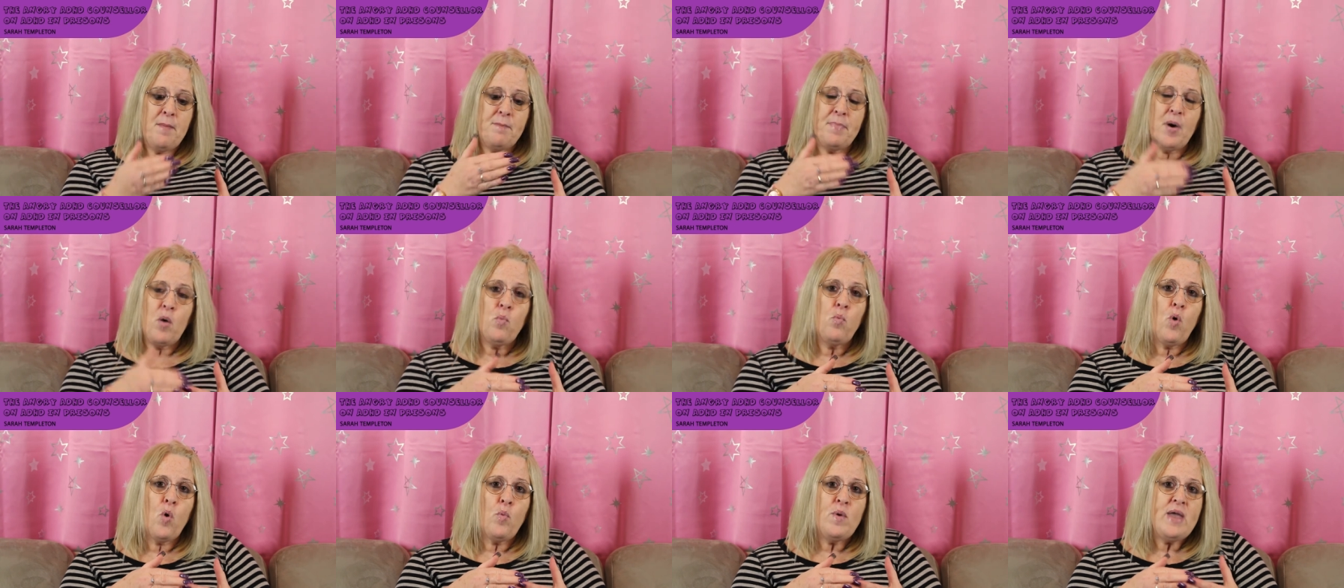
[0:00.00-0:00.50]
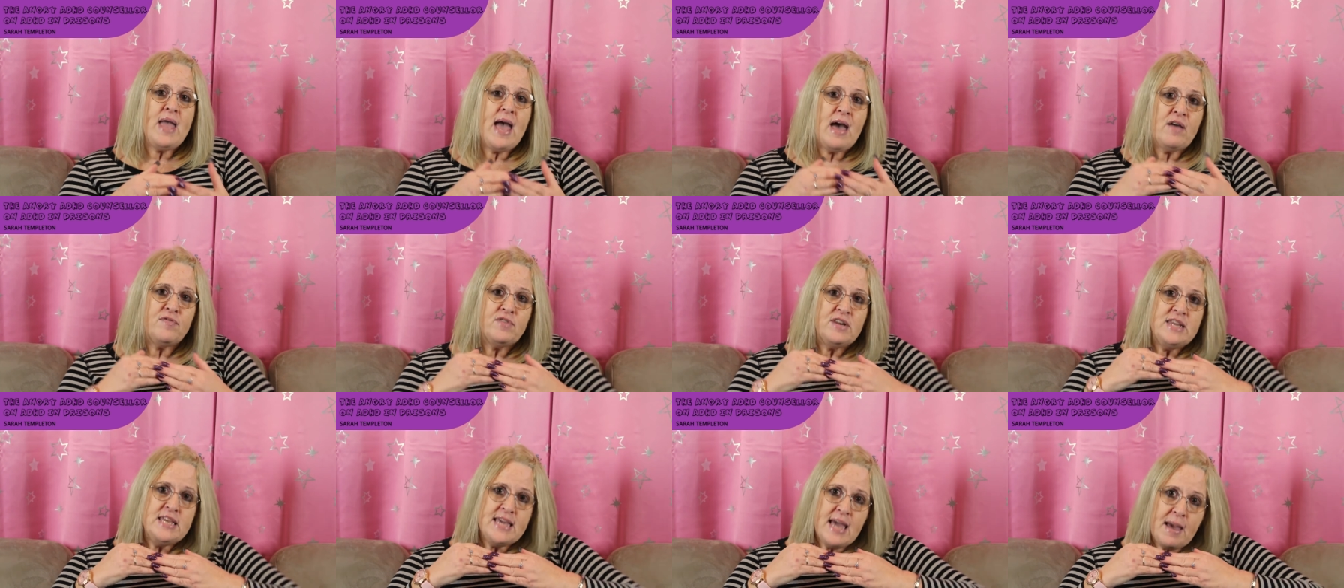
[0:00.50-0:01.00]
But what we
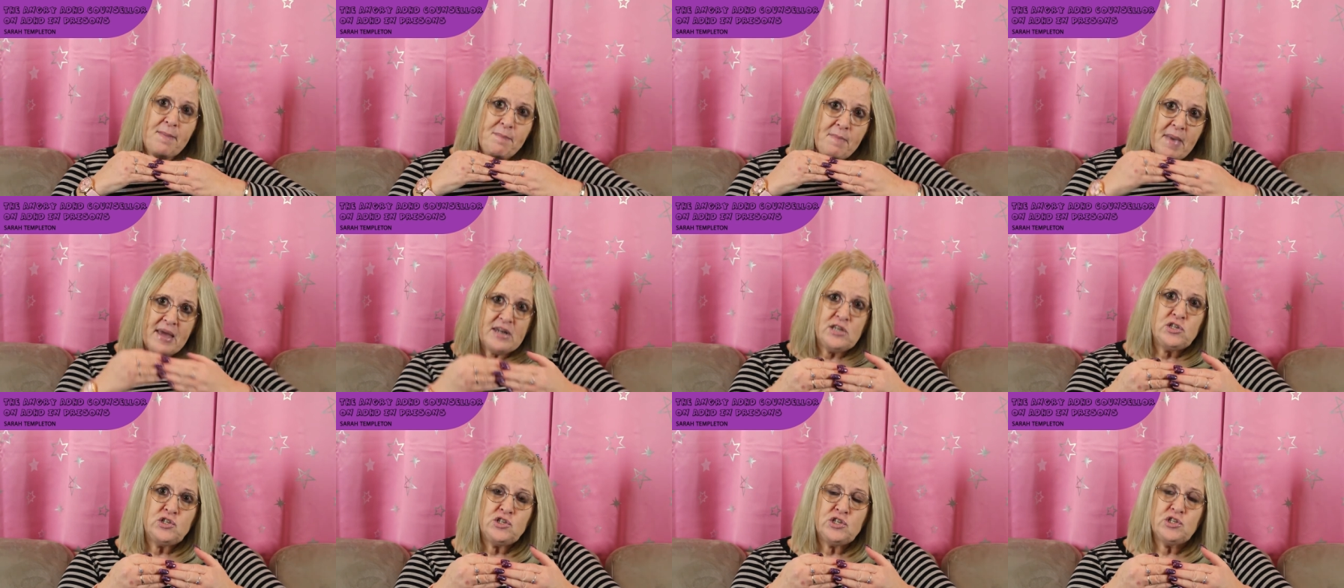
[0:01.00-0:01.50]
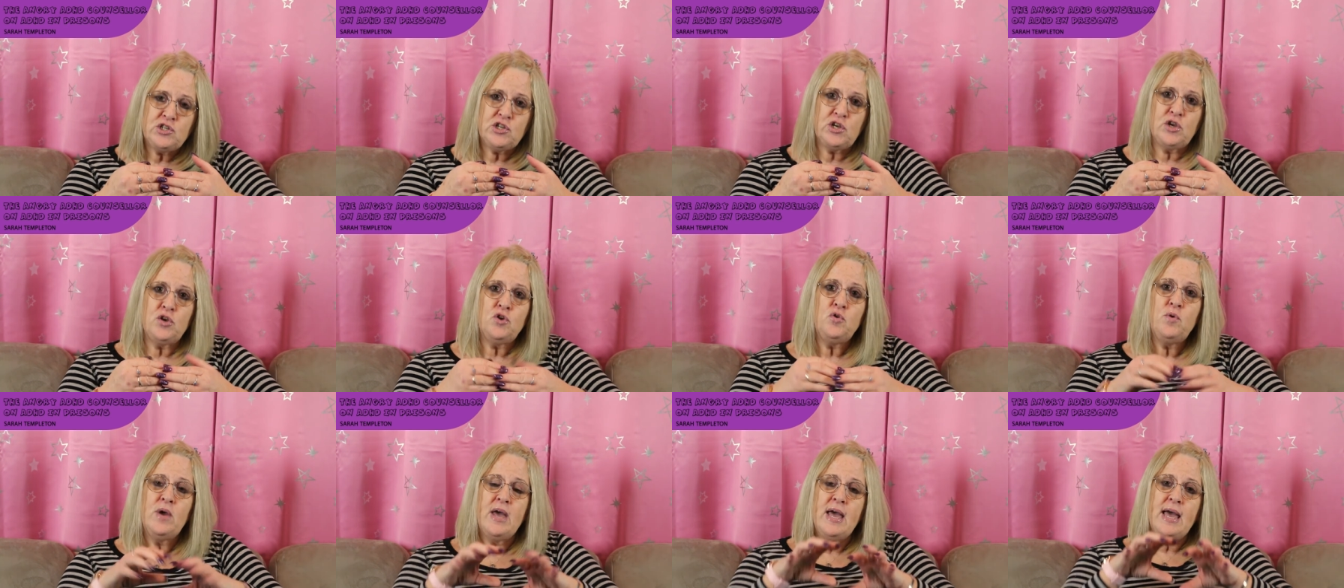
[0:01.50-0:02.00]
haven't yet managed to
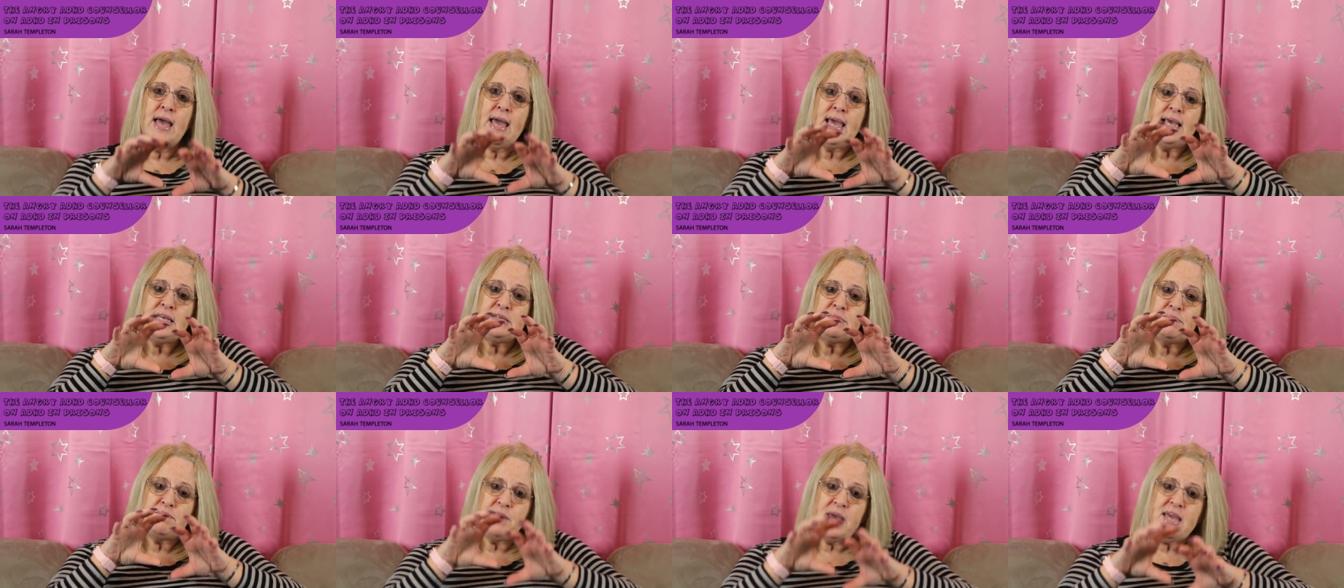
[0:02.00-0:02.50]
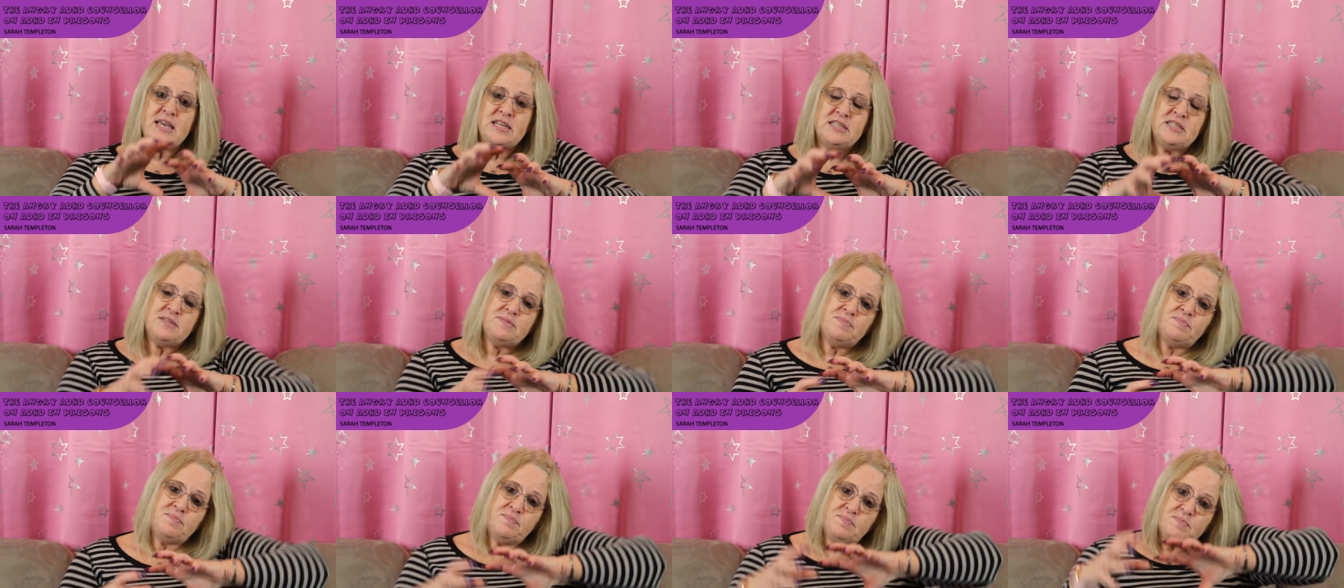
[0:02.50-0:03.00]
do is
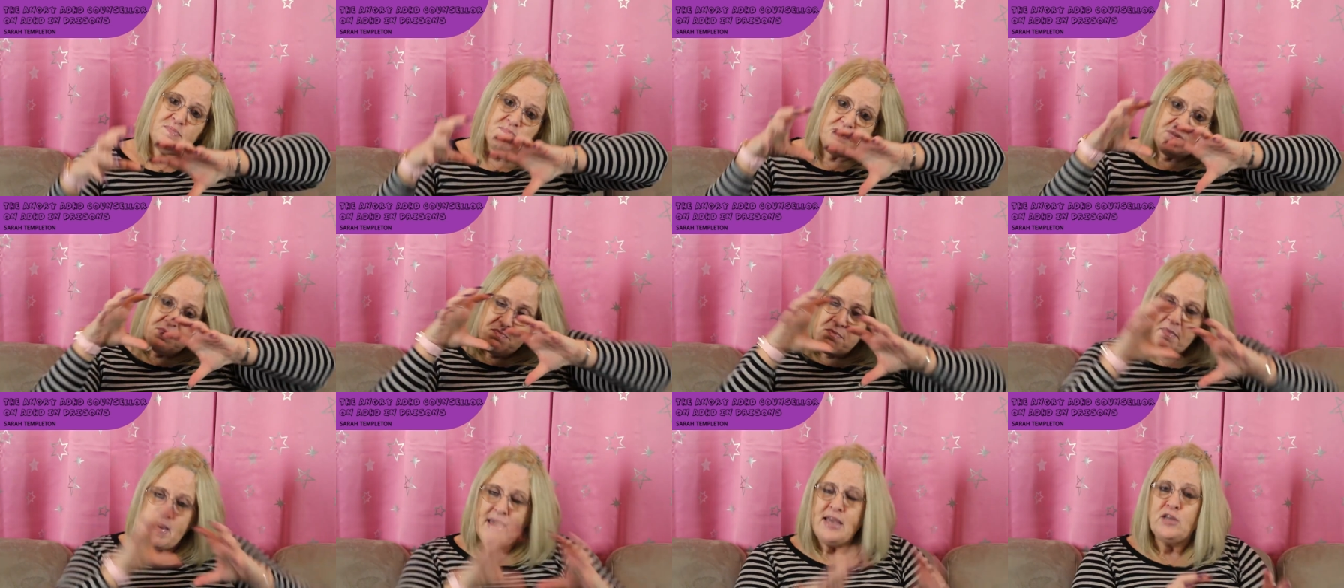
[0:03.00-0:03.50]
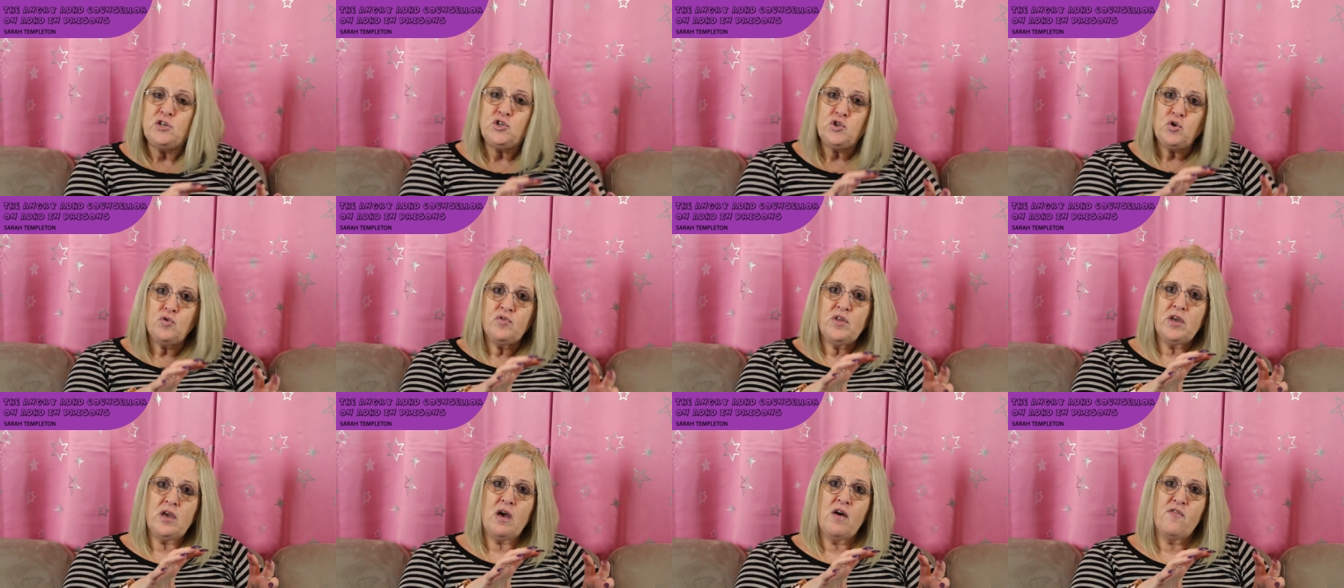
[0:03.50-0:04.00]
is make
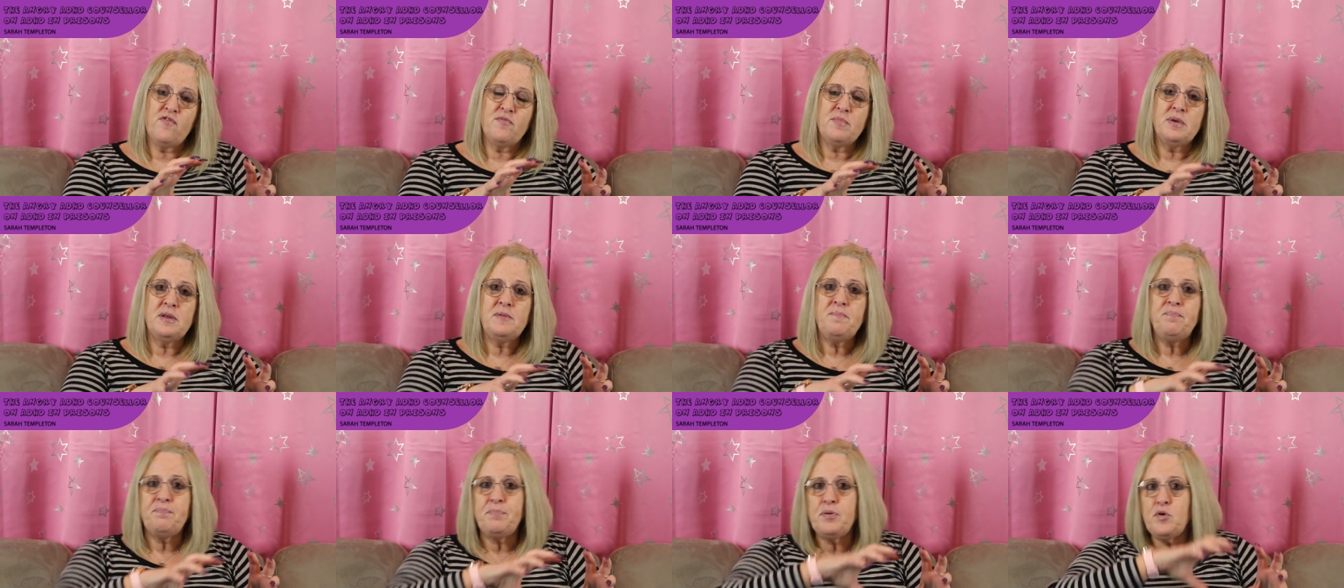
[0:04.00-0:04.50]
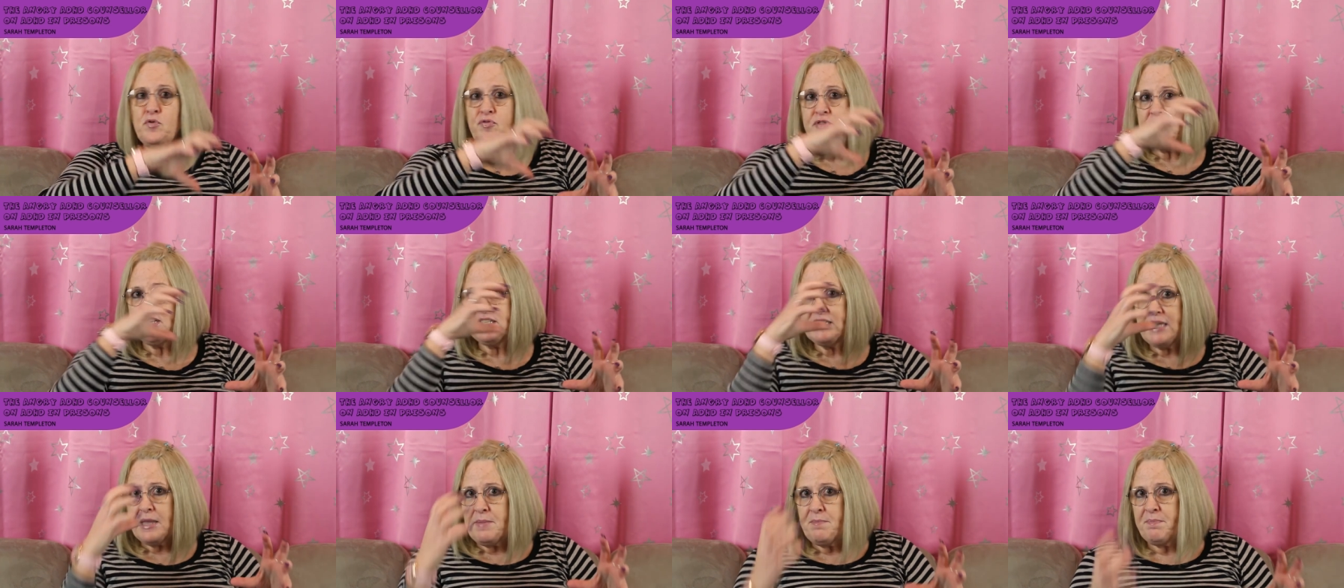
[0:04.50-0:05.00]
sure the government put
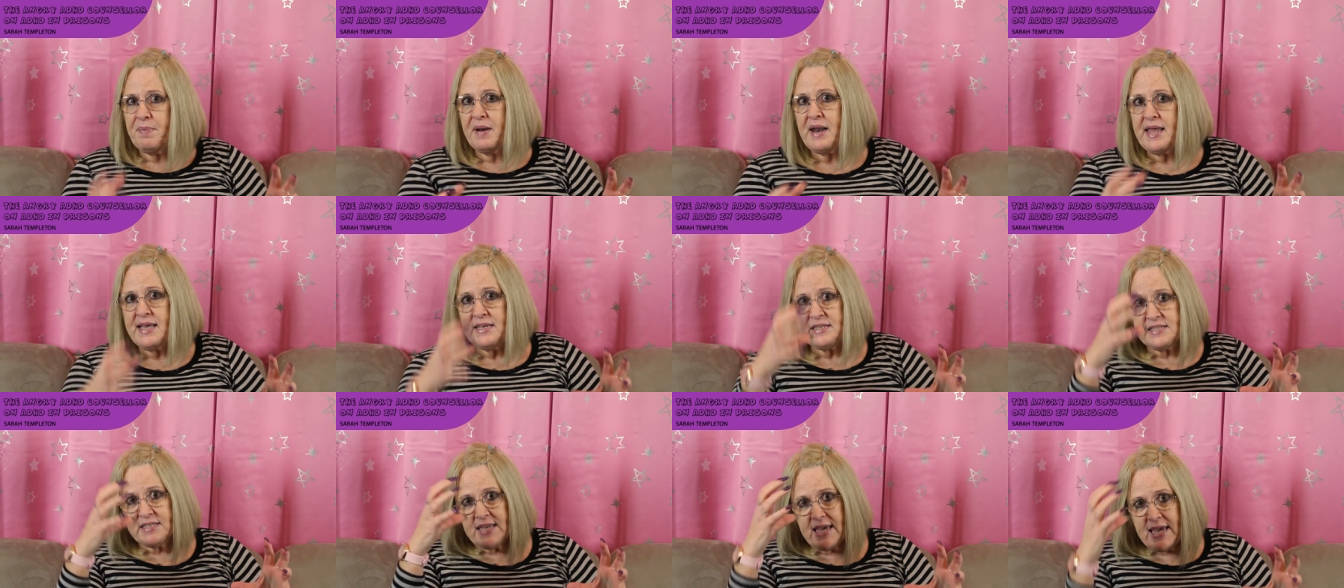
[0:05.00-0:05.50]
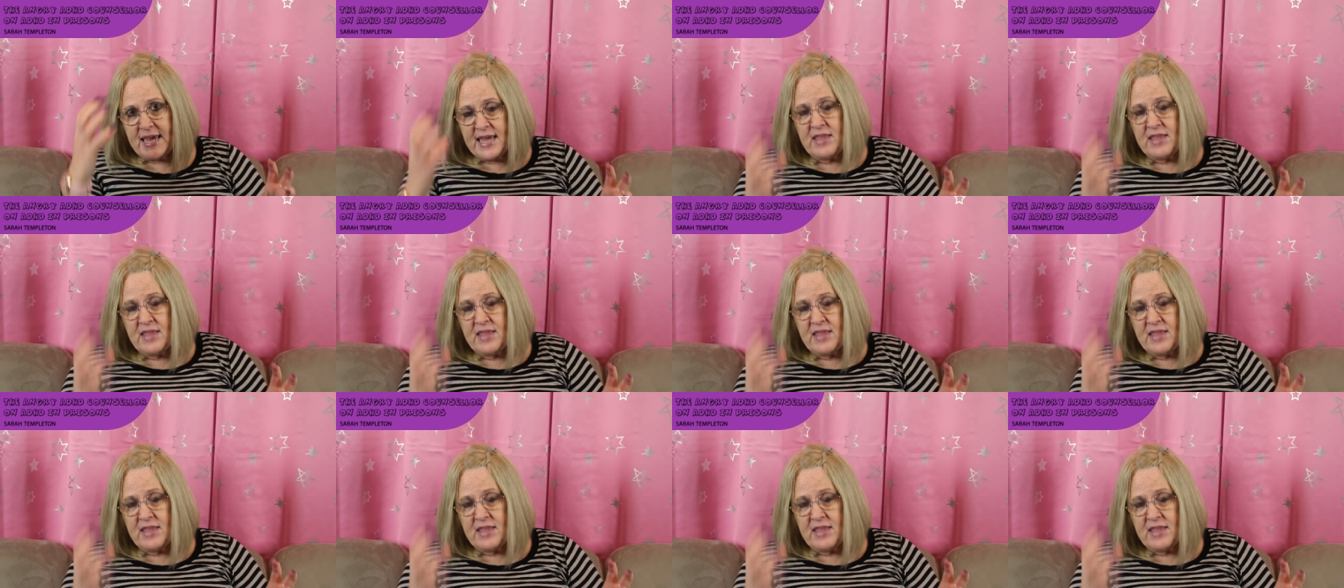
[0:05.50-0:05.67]
this in place